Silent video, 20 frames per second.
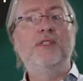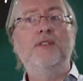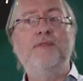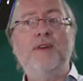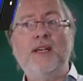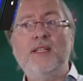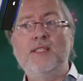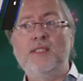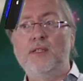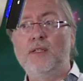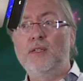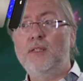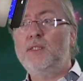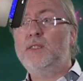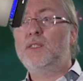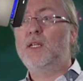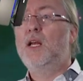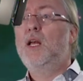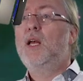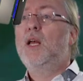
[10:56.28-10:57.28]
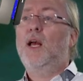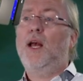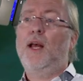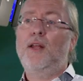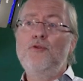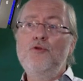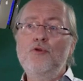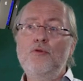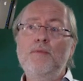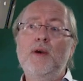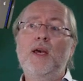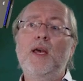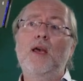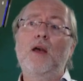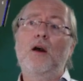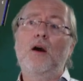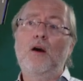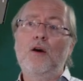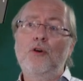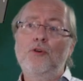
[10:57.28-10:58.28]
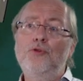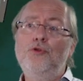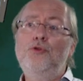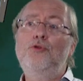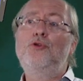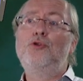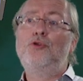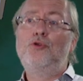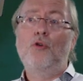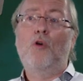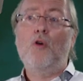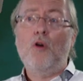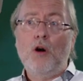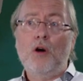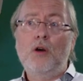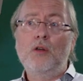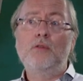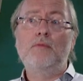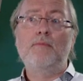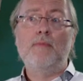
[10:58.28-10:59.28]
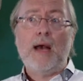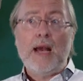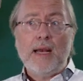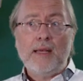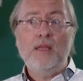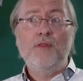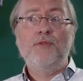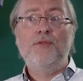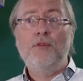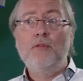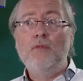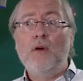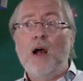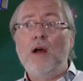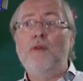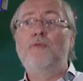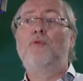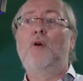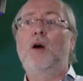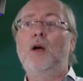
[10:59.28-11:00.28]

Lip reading: devices, and you may use your own Mac if you have